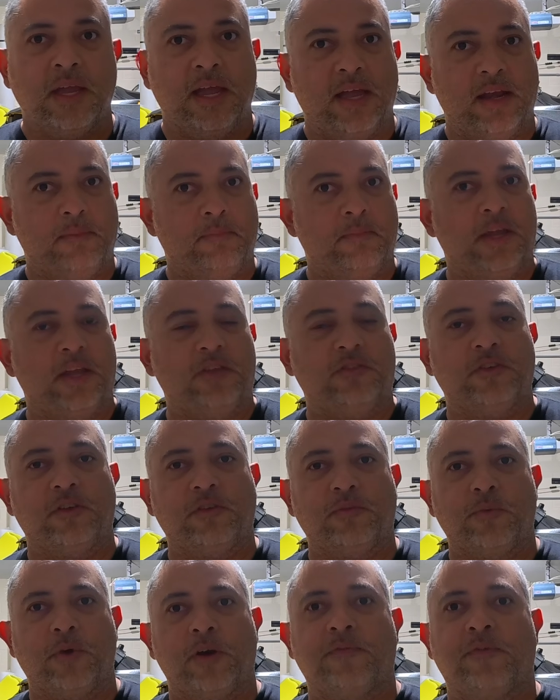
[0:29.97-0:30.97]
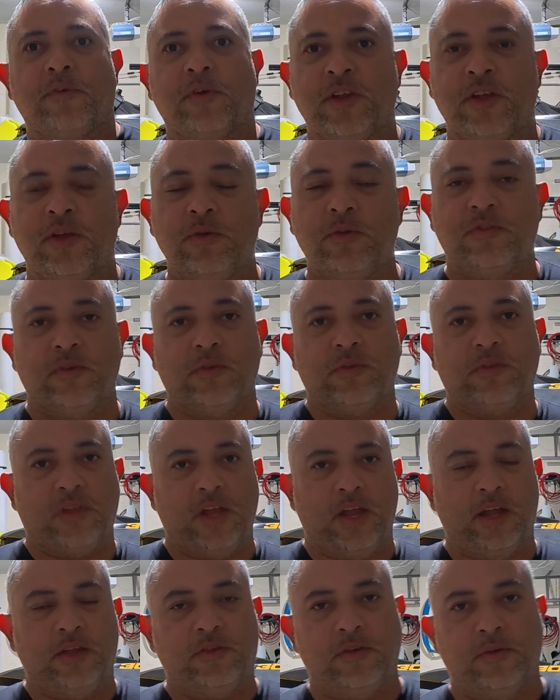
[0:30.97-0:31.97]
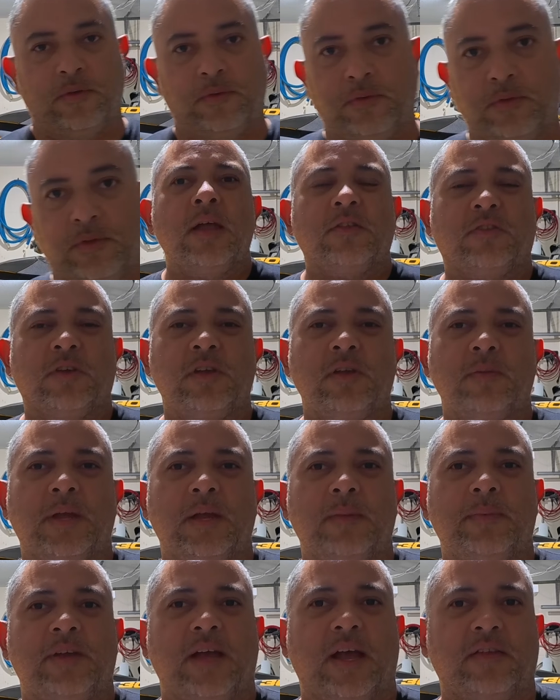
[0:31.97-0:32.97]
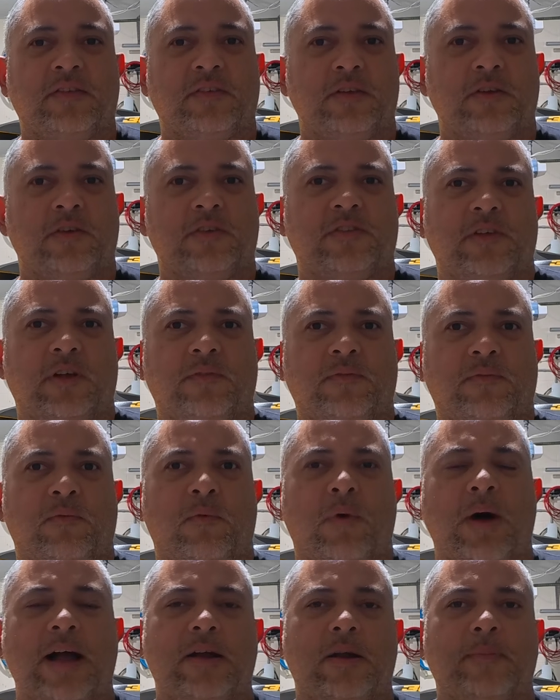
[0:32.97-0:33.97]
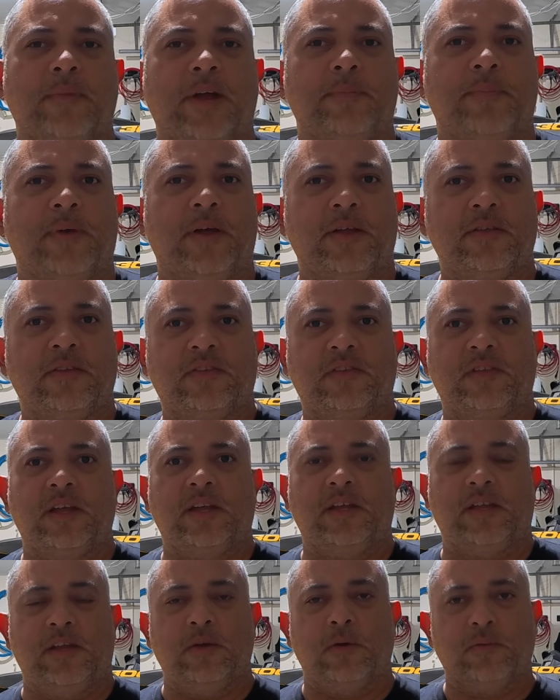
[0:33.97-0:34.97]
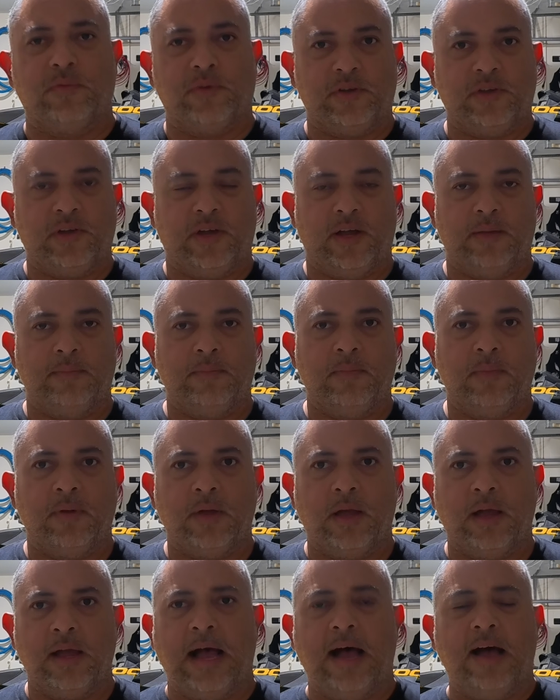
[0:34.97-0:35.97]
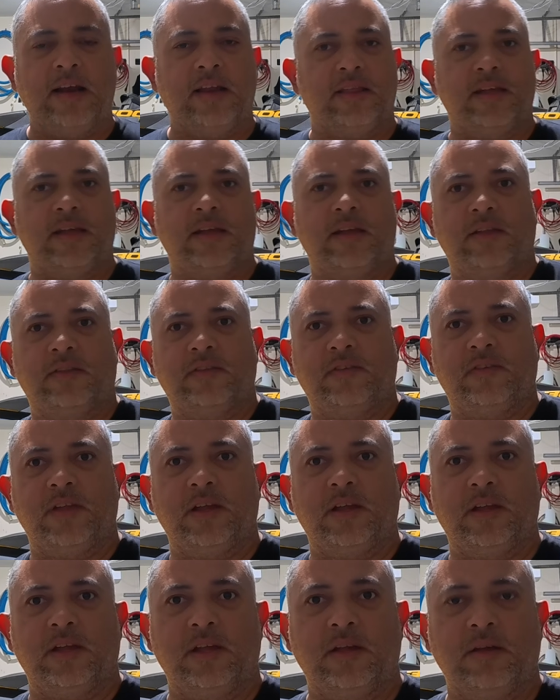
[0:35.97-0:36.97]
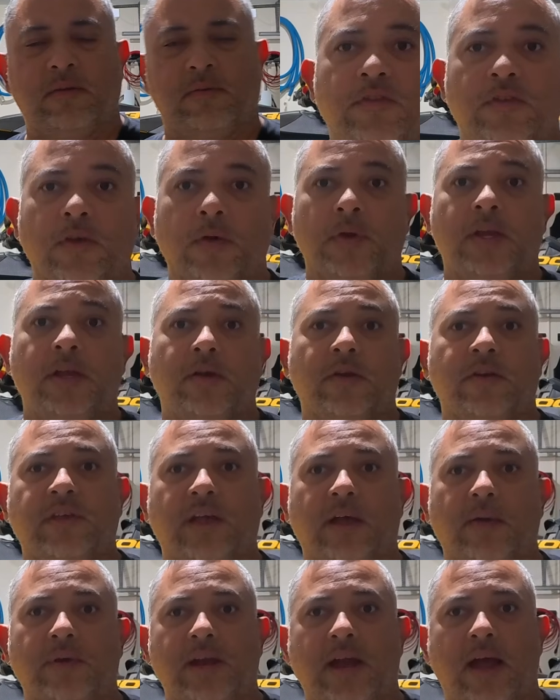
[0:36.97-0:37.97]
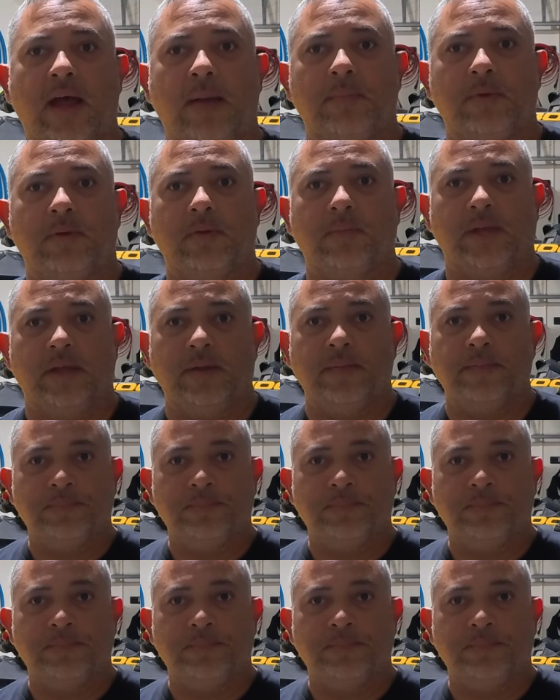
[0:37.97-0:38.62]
And it may just work for you, so stay tuned. So you may be asking yourself, why are my buttons sticky over time? How did they get sticky? So here's how it happened to me.